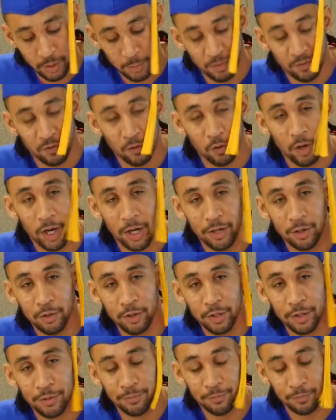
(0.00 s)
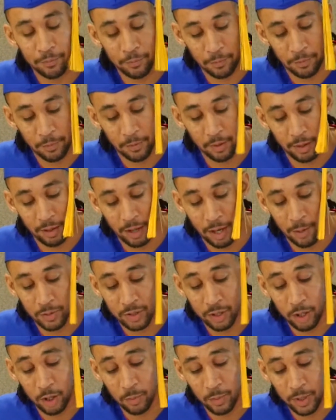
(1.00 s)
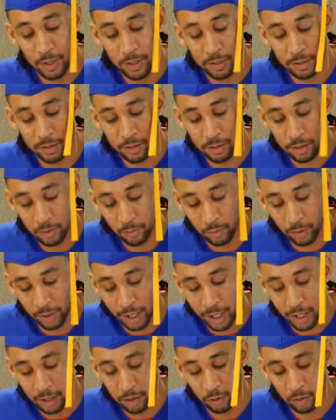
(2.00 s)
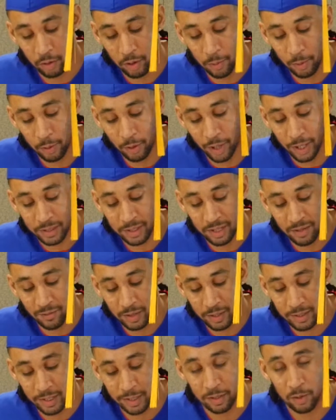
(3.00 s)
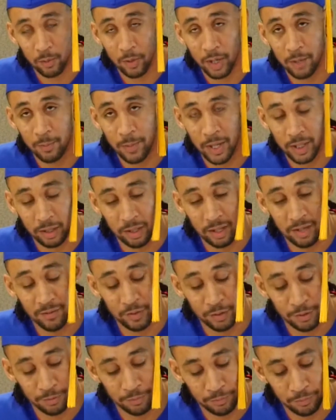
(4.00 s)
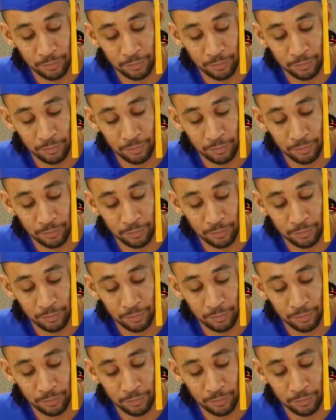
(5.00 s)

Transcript: Before I knew it, I was homeless, relying on criminal activities as a way to make a living.